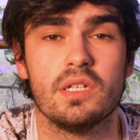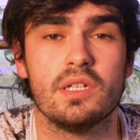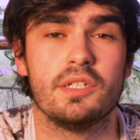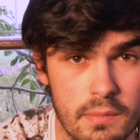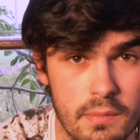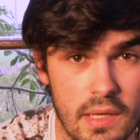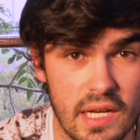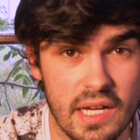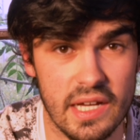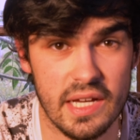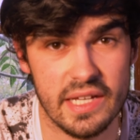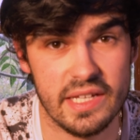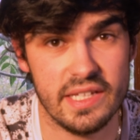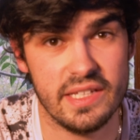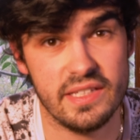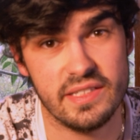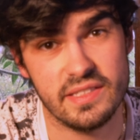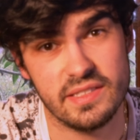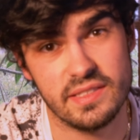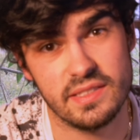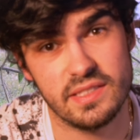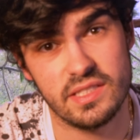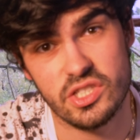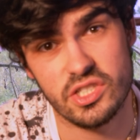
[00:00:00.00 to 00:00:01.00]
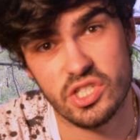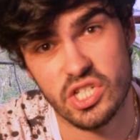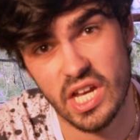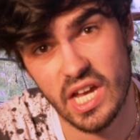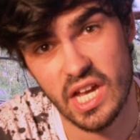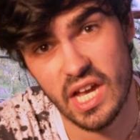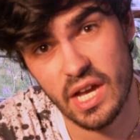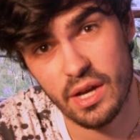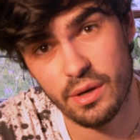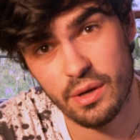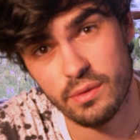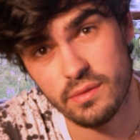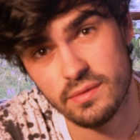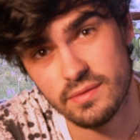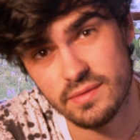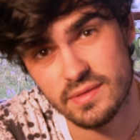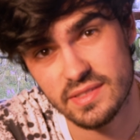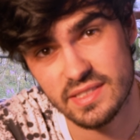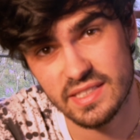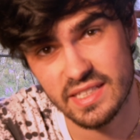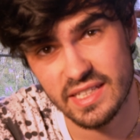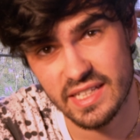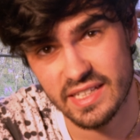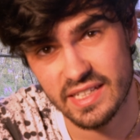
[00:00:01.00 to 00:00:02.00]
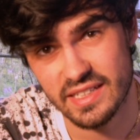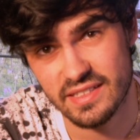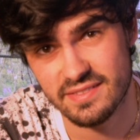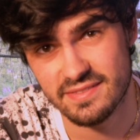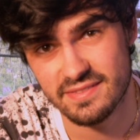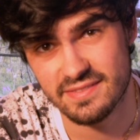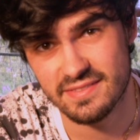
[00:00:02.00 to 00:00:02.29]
Bye! Ciao! See ya!